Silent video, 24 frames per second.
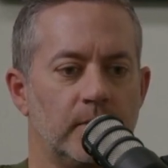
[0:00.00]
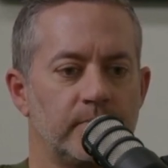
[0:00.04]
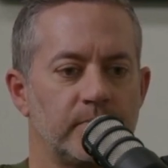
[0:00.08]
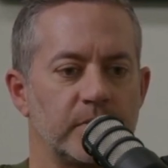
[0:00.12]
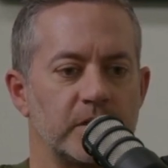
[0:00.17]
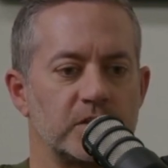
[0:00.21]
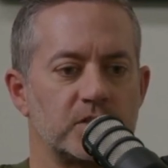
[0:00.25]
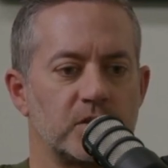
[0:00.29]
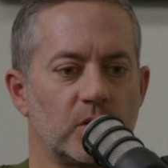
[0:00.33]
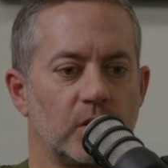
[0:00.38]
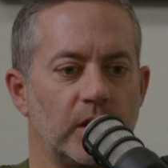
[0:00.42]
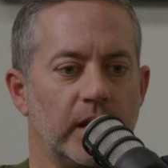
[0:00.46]

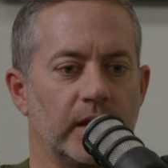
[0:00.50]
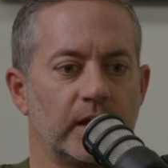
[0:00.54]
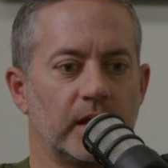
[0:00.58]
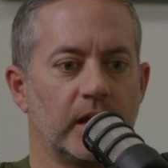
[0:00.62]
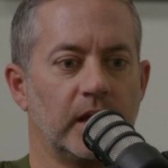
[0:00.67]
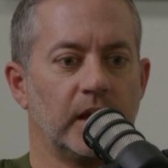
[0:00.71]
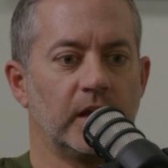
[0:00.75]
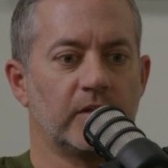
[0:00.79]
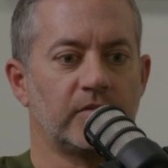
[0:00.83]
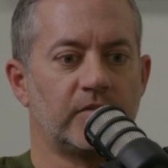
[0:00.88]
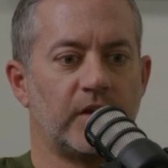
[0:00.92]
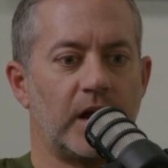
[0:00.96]
So, like,
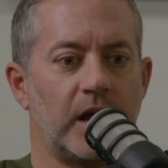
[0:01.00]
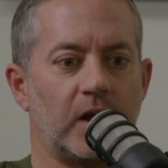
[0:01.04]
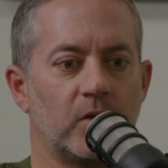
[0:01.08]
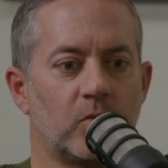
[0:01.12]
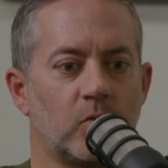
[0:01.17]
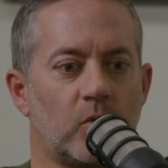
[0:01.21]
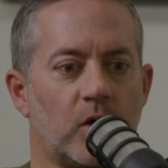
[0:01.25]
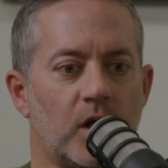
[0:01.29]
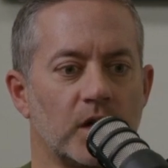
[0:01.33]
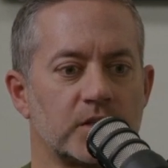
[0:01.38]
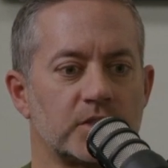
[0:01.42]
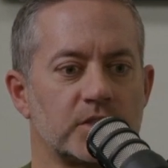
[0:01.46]
if I
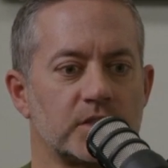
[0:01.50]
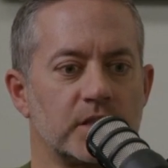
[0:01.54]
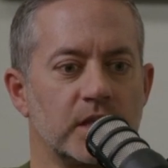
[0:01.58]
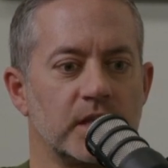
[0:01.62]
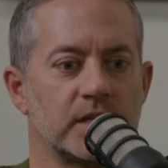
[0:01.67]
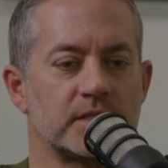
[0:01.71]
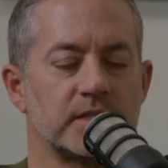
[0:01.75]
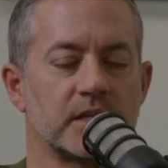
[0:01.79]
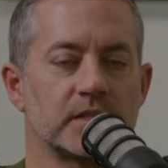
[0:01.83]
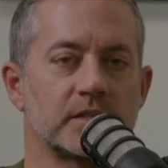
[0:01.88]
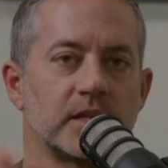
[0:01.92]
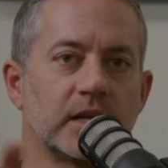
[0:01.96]
watch
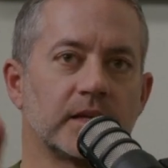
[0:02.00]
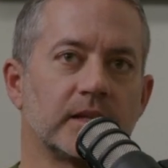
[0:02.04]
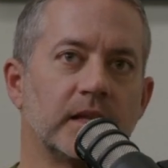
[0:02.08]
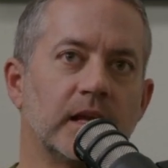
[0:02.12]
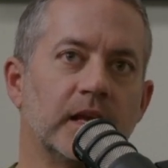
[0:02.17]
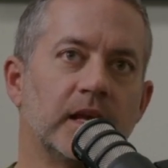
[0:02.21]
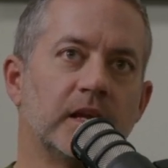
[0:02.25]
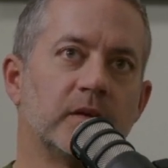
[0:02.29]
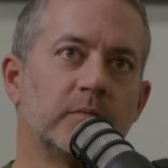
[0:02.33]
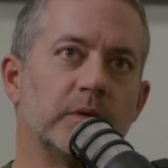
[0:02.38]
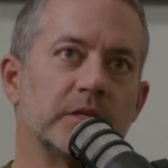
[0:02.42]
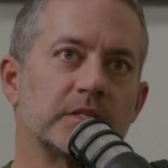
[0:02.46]
this, it's like the
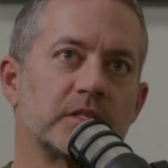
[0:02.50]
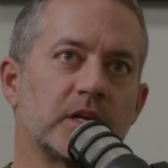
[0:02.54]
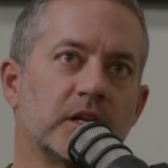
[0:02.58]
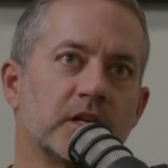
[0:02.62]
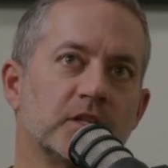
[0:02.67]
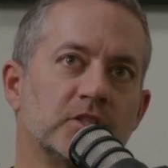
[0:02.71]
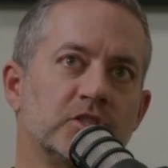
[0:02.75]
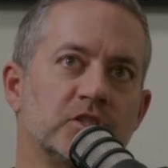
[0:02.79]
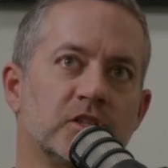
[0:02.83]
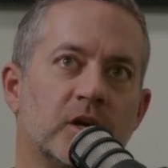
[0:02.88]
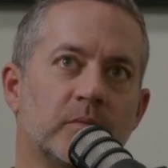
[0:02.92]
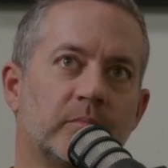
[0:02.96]
enemy's going to
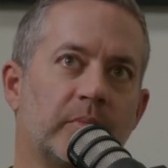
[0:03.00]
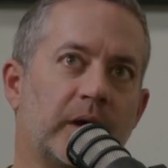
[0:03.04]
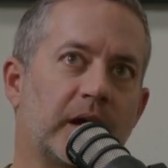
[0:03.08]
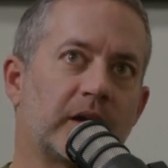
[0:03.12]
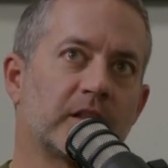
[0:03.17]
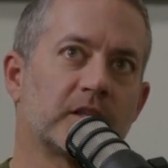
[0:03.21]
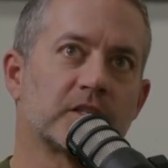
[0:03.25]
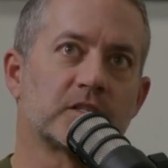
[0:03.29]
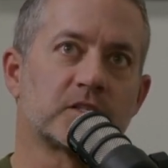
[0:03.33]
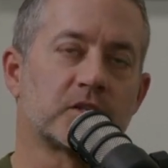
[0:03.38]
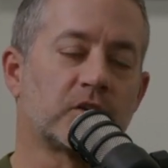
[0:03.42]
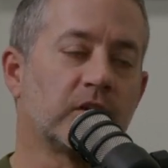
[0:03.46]
jump out of
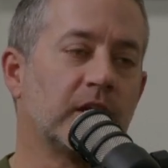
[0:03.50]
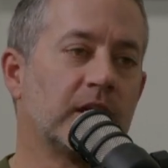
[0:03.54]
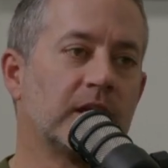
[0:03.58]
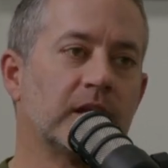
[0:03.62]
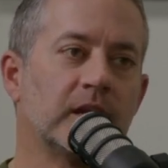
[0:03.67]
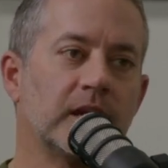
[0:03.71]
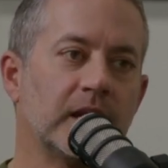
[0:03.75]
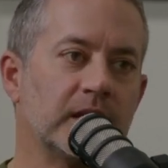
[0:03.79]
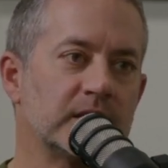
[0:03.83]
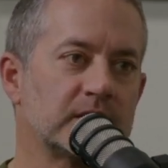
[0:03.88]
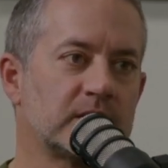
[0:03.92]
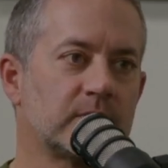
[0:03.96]
the screen
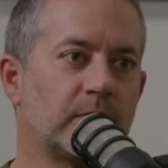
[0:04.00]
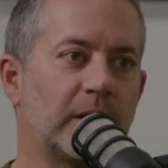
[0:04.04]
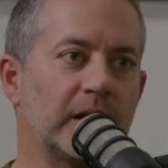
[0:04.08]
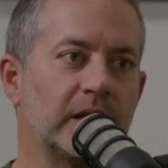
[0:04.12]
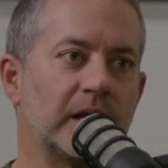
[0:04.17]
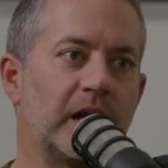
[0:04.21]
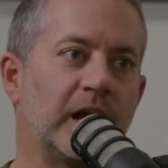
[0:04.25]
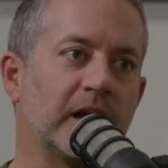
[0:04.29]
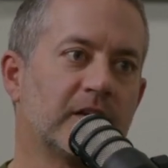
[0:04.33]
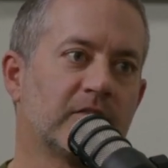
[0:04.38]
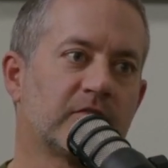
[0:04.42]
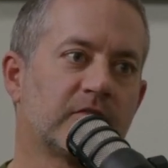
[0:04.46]
and into yeah. my
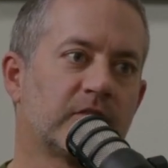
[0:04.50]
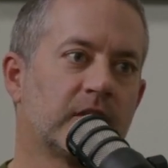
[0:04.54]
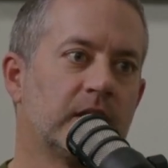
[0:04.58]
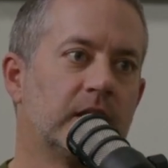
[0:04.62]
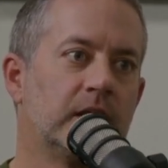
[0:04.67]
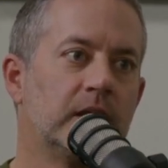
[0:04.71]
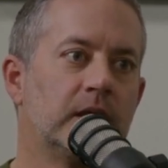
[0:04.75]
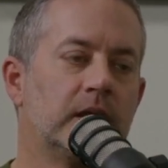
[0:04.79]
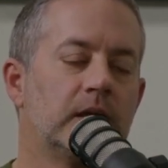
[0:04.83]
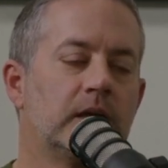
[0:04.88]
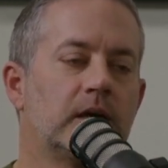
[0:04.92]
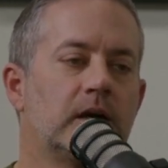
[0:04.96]
life.
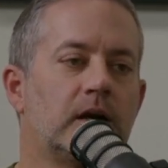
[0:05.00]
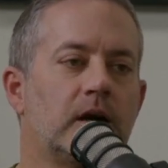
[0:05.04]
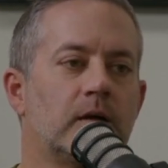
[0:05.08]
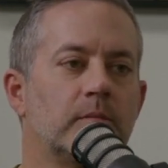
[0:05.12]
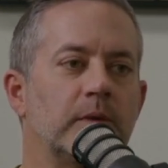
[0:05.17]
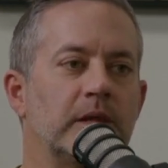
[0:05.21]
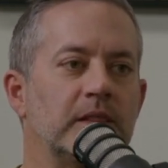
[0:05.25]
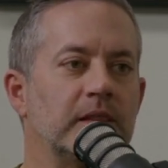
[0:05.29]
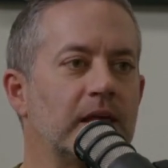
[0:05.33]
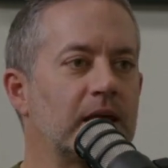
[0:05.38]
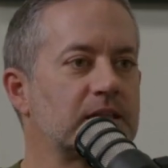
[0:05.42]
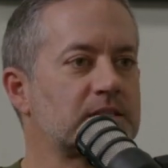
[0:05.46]
Yeah. Um,
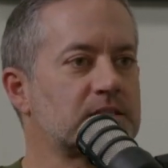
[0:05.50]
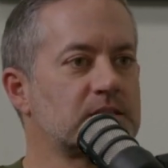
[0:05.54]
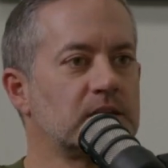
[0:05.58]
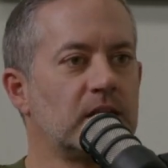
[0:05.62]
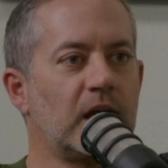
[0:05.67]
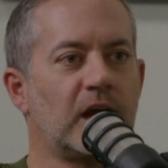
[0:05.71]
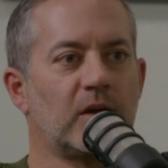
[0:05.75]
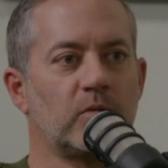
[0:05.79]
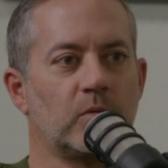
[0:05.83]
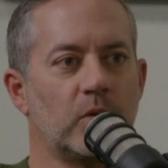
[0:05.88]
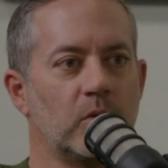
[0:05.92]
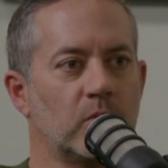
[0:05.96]
and that's not
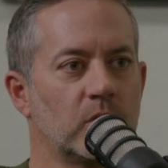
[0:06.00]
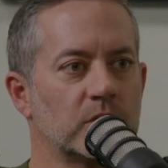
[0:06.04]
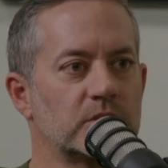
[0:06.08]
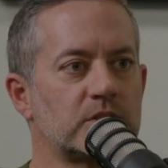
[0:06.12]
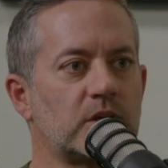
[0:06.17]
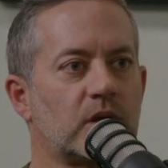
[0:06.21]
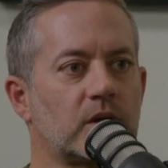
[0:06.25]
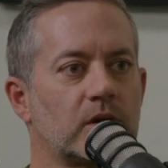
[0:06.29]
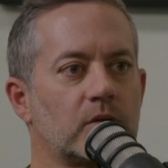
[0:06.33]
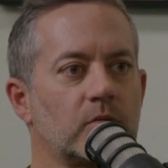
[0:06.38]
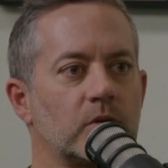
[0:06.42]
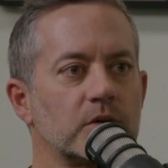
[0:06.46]
that's what not we're
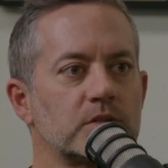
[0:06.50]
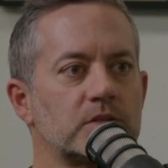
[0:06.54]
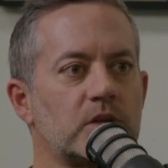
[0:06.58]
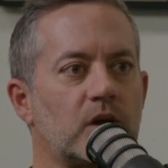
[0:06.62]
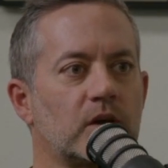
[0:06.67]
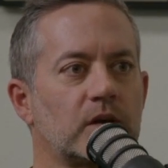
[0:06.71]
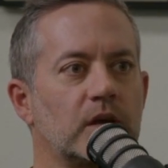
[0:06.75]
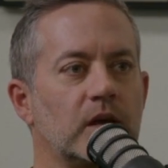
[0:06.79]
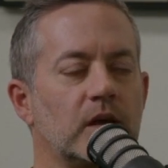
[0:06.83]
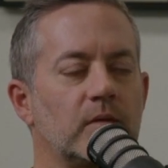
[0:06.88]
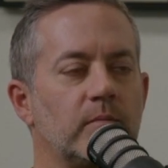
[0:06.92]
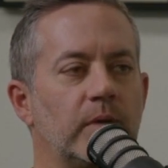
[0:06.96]
talking. We're
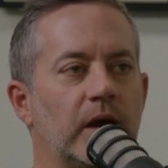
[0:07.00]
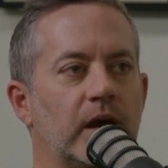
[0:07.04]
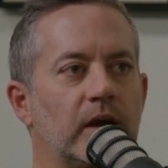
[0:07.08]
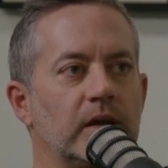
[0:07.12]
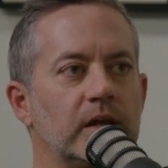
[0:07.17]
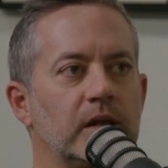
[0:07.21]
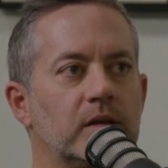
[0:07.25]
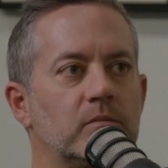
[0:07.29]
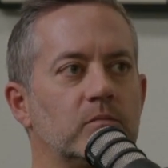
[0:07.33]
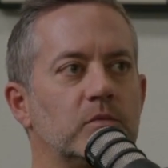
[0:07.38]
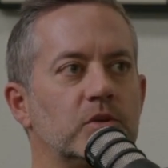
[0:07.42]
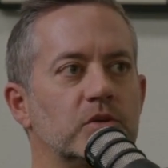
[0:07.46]
talking no. about
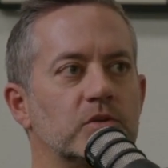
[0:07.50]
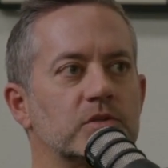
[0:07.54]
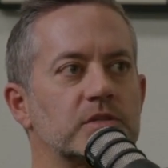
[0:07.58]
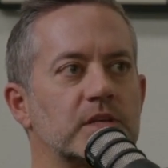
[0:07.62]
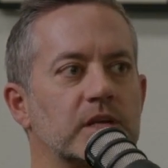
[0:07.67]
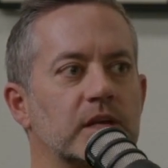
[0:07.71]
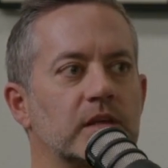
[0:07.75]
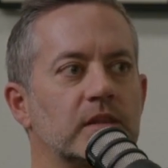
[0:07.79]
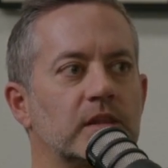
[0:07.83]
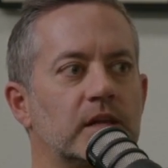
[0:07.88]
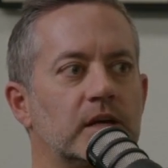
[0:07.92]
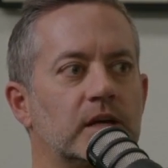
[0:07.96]
him
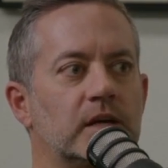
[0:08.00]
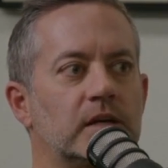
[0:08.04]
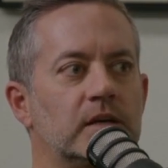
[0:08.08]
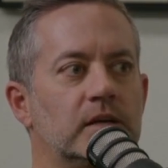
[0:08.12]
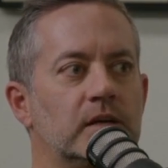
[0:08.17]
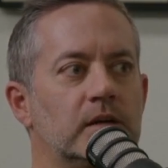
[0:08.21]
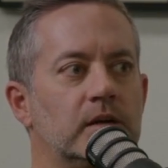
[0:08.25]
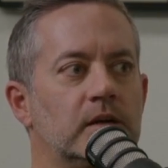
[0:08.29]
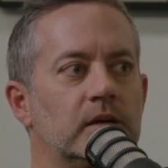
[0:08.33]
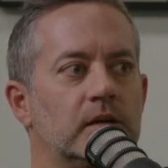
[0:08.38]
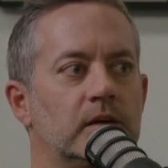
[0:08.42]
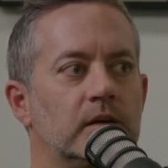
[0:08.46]
using the
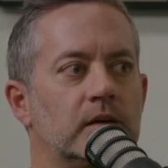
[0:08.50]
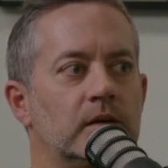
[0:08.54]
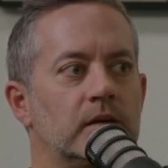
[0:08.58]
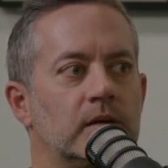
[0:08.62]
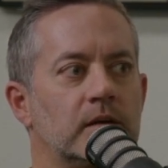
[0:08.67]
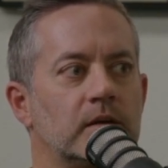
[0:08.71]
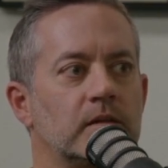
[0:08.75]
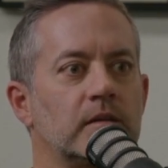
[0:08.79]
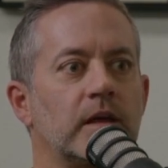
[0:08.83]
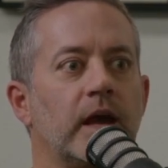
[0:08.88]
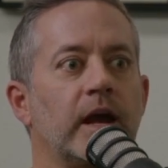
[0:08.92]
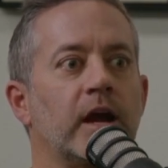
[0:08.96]

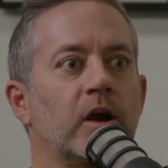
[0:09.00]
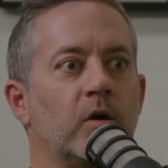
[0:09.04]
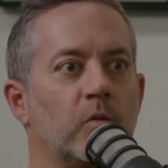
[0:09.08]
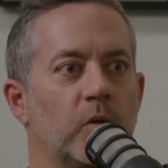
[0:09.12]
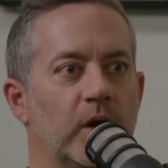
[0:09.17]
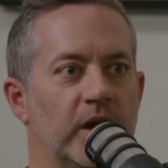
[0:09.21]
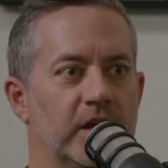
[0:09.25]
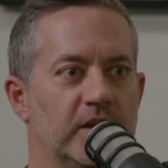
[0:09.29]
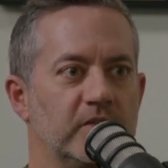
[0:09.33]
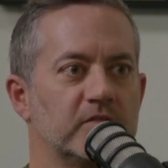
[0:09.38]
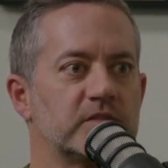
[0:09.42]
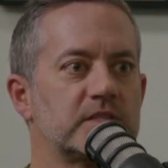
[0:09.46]
the
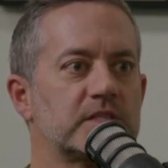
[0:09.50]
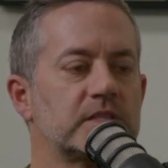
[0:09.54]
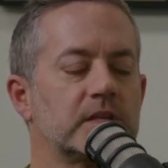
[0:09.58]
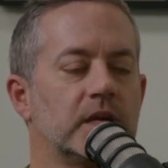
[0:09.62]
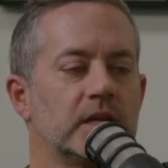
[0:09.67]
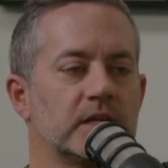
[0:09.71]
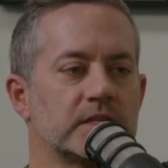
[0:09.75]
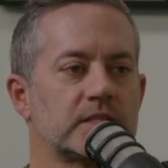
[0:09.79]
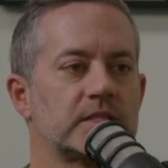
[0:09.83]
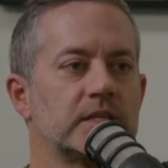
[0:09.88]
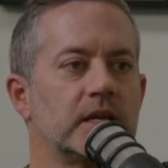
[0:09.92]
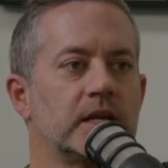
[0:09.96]
airwaves in
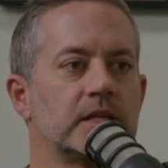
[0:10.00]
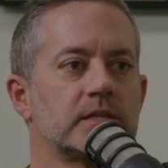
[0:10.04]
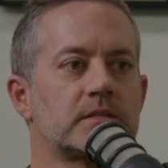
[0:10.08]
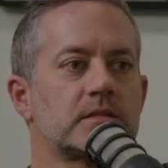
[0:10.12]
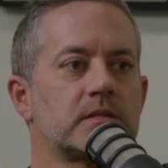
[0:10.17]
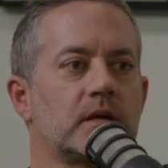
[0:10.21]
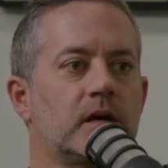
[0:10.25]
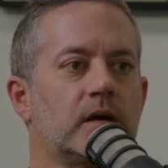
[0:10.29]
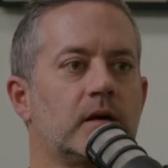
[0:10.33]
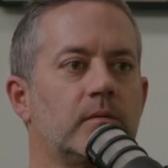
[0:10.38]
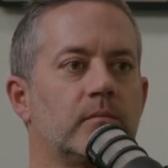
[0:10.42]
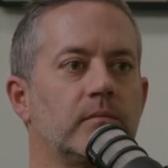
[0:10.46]
a sense.
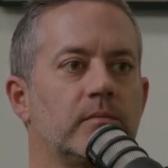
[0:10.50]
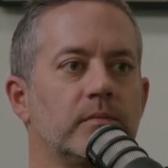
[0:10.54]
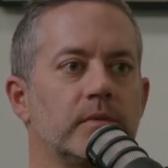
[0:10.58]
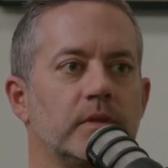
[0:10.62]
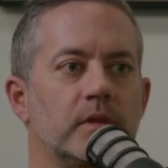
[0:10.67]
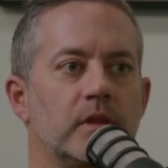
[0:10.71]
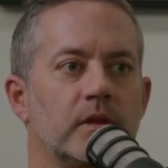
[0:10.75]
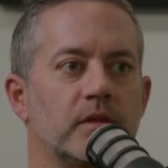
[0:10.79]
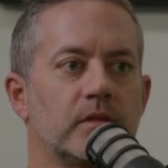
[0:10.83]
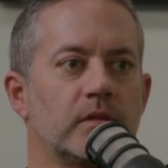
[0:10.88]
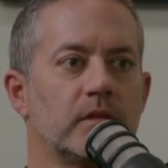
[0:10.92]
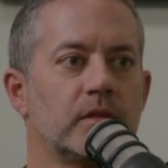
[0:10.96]
Um, well,
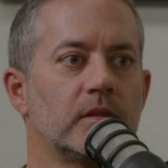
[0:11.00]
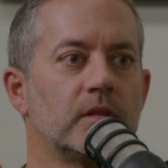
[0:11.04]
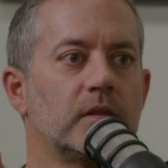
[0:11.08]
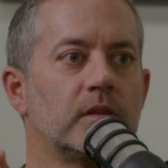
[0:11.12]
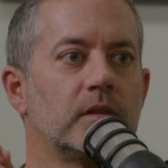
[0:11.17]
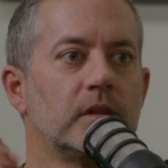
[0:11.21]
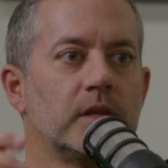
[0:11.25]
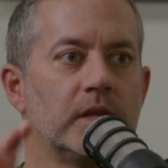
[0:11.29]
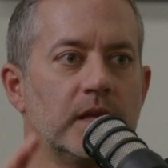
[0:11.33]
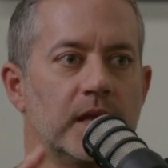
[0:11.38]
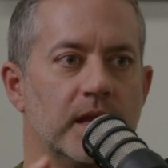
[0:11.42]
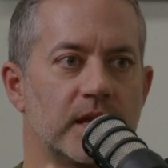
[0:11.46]
the, the
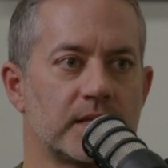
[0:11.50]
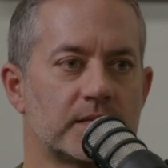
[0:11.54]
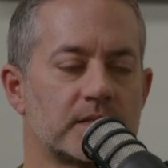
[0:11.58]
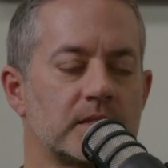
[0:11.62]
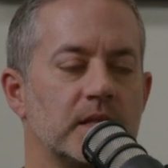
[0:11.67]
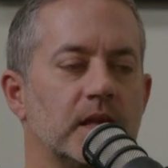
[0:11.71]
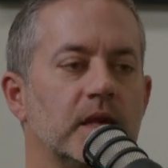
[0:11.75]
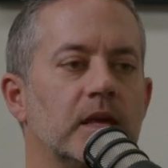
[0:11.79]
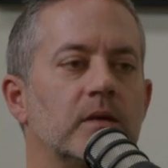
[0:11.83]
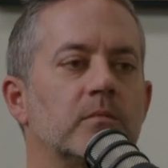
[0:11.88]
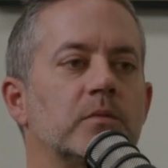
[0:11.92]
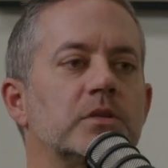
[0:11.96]
images. Yes,
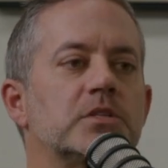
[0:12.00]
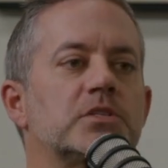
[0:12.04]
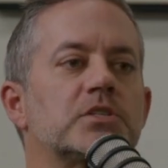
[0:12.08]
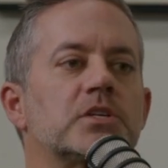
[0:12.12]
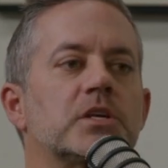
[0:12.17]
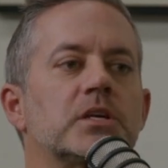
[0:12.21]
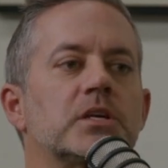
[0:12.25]
the images. Stick